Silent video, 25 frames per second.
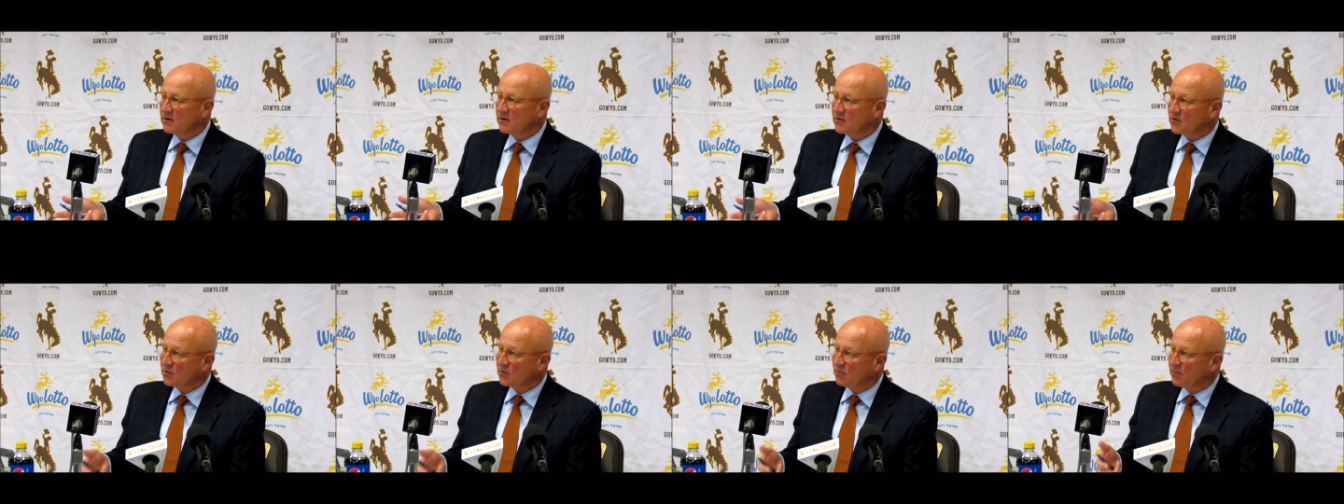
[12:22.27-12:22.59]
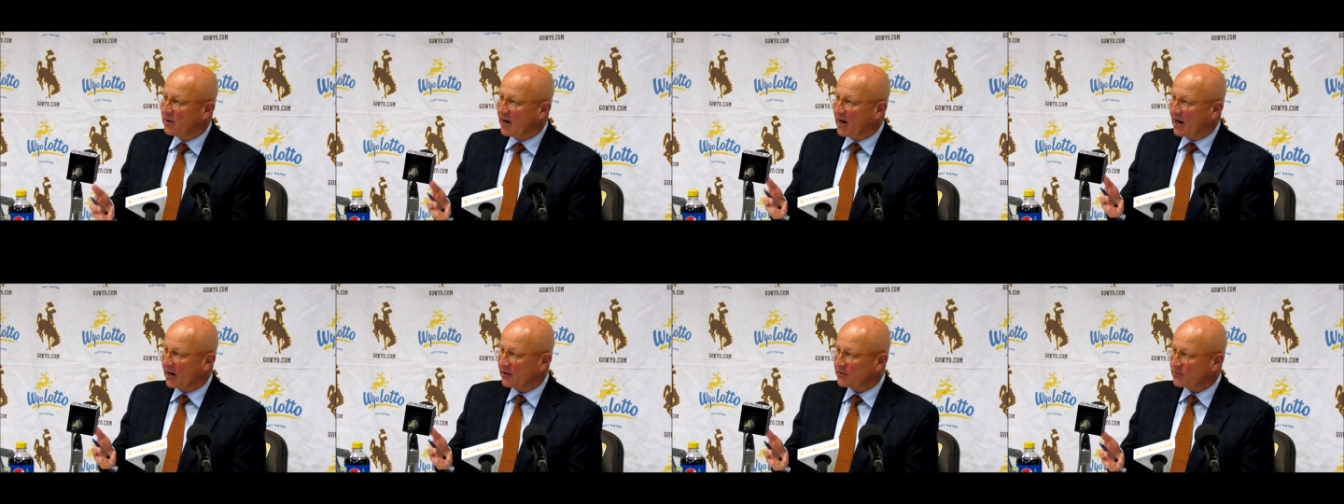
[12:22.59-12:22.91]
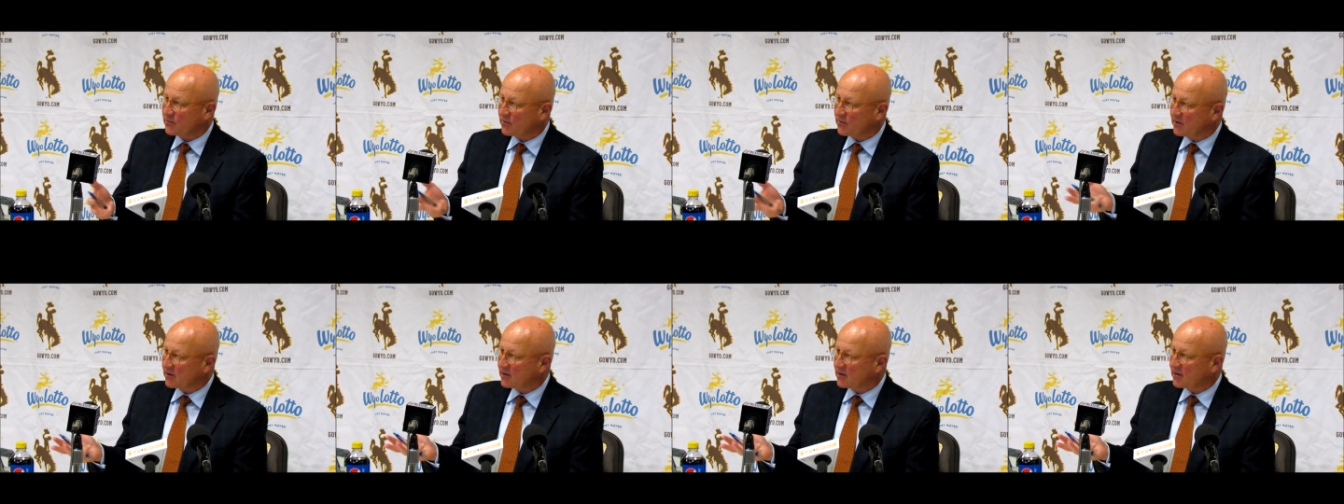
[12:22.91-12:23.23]
two
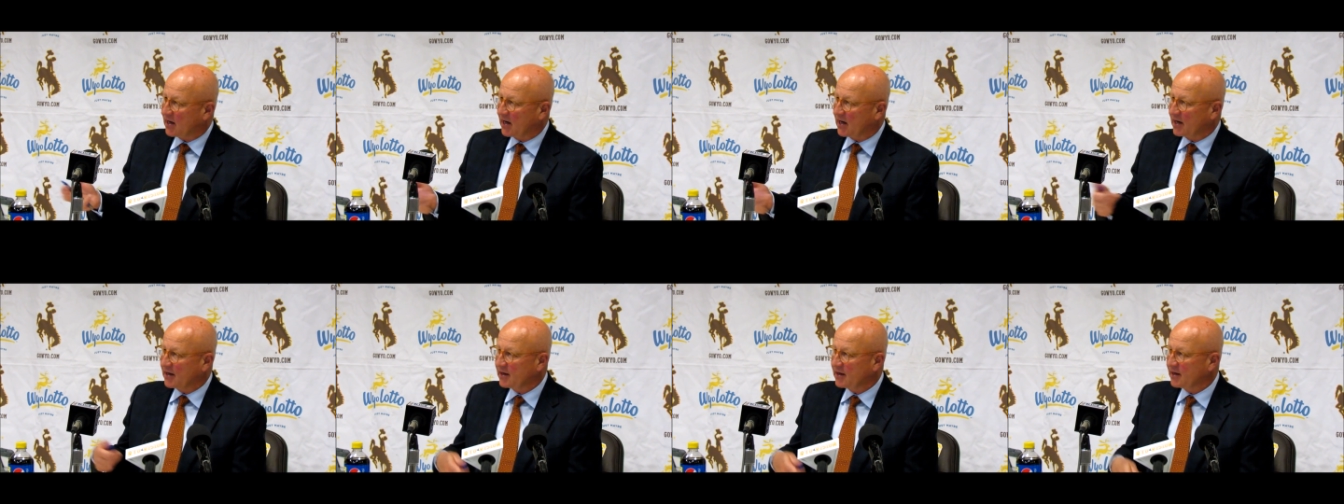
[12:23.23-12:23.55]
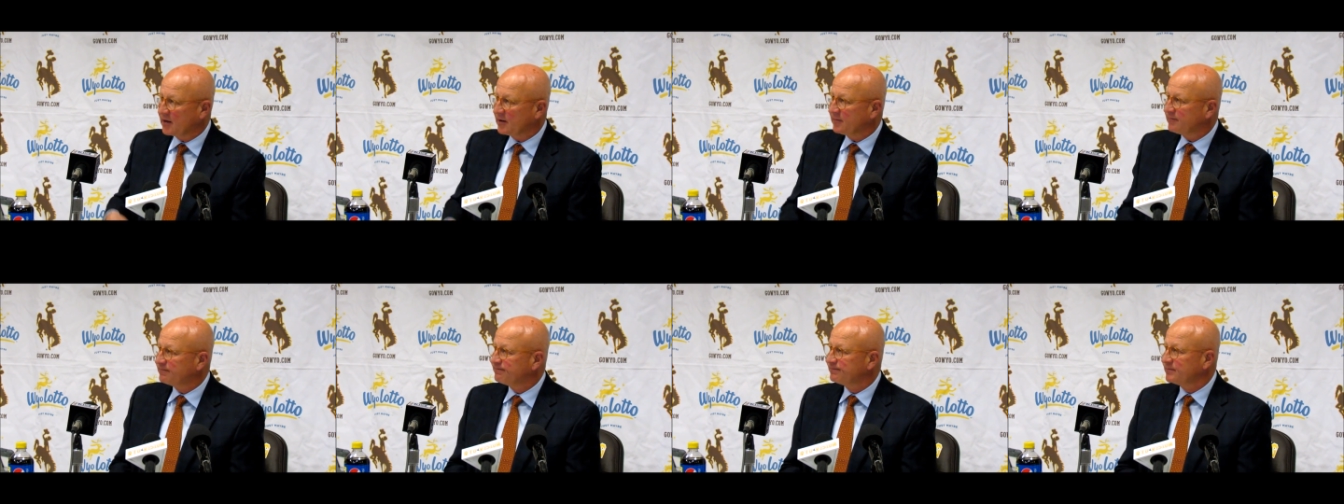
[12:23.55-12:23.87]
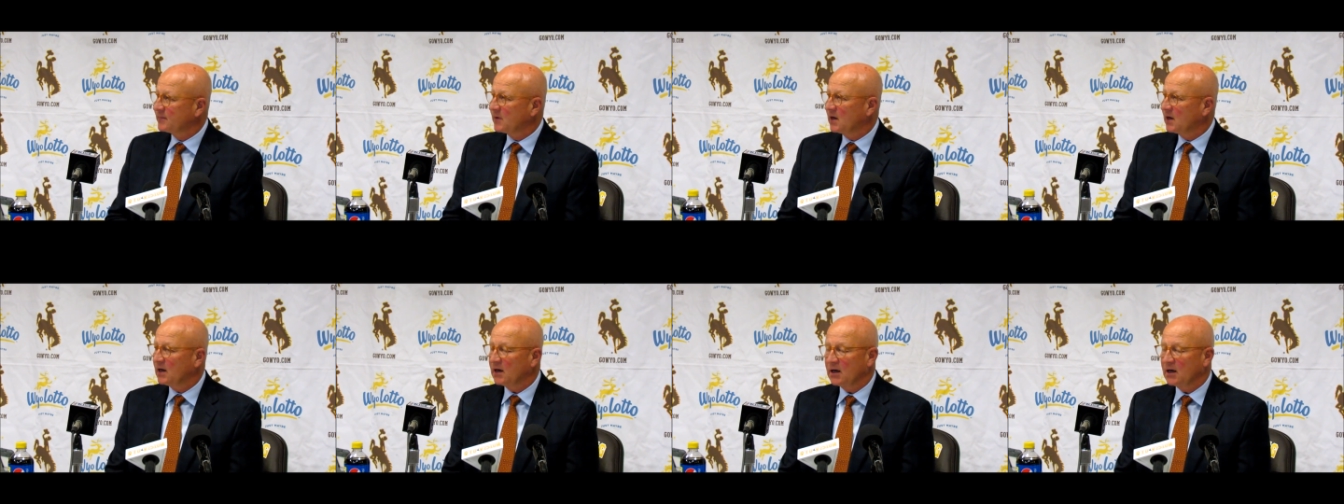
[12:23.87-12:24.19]
backs with the tight end.
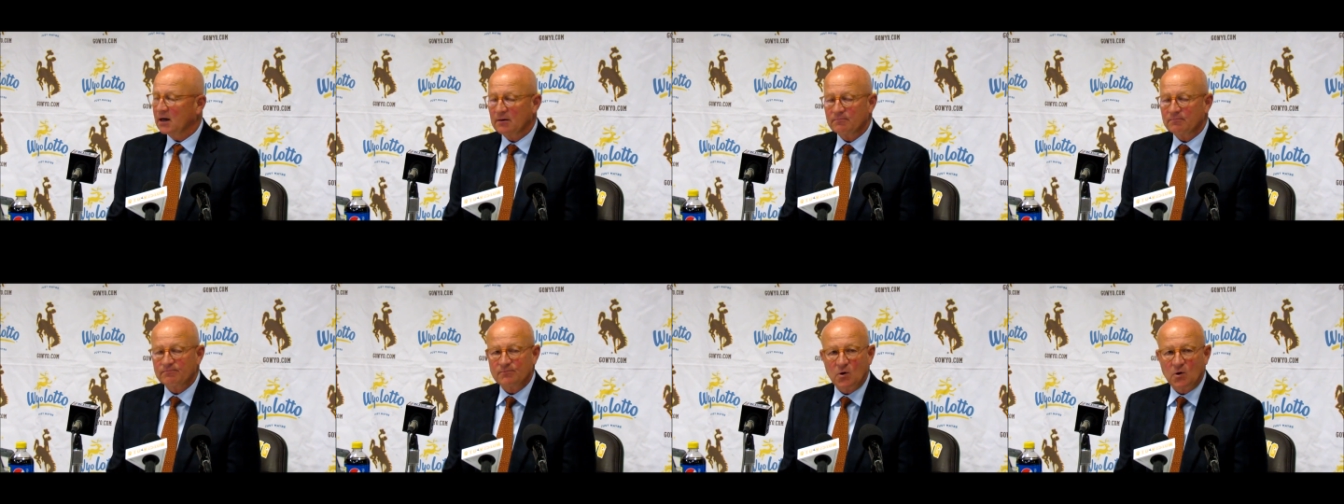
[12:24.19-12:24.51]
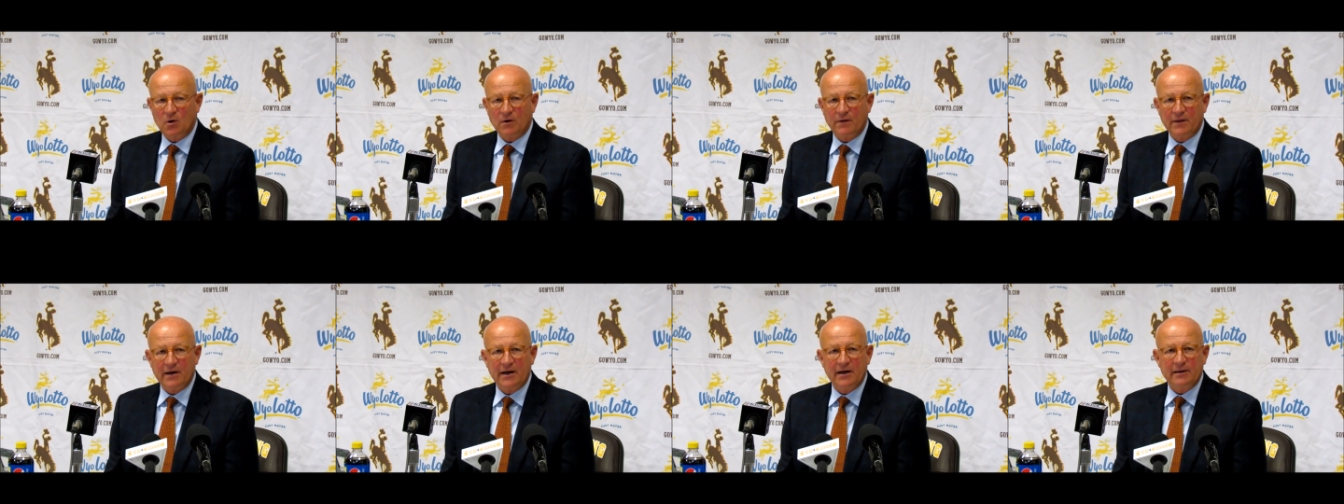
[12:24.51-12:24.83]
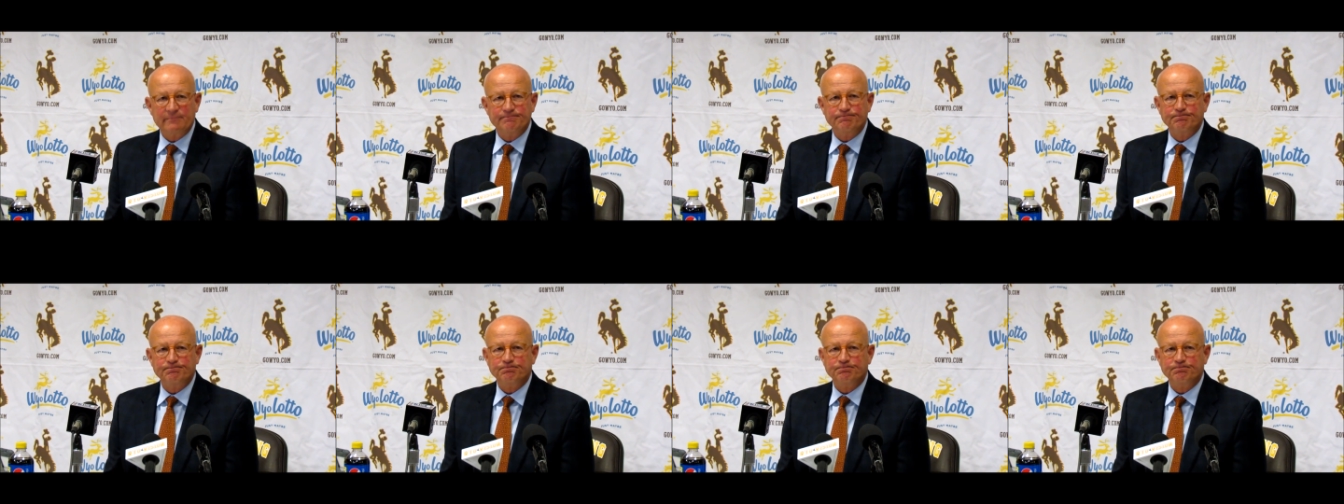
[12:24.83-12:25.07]
That.